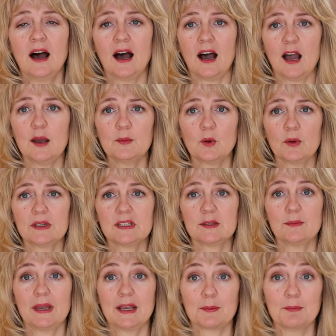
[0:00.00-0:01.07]
I'm going to
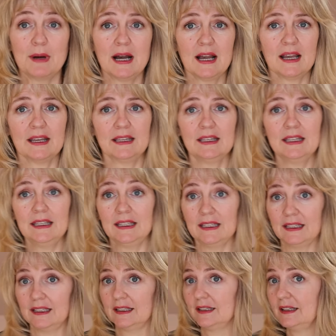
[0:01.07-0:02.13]
make mine
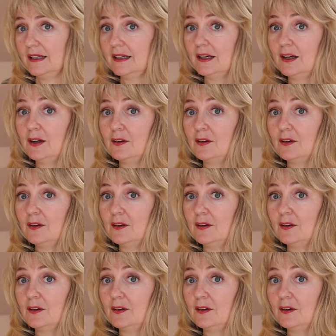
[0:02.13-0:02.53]
in